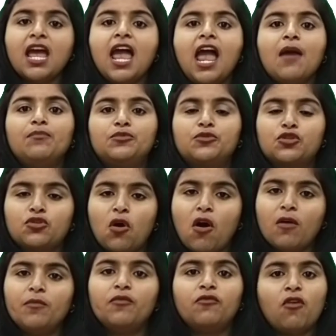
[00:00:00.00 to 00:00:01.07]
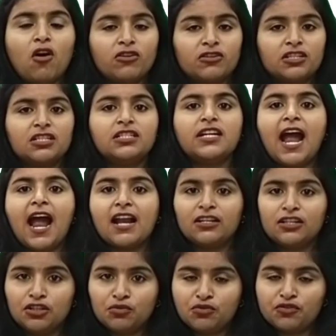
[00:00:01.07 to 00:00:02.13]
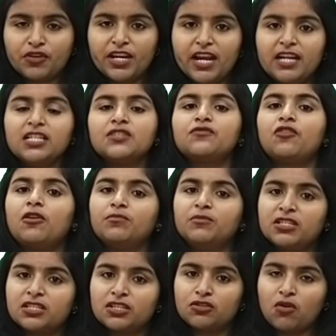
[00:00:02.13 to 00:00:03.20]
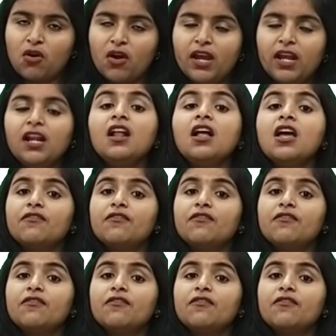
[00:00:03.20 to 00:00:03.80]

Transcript: absorb water and nutrients from the soil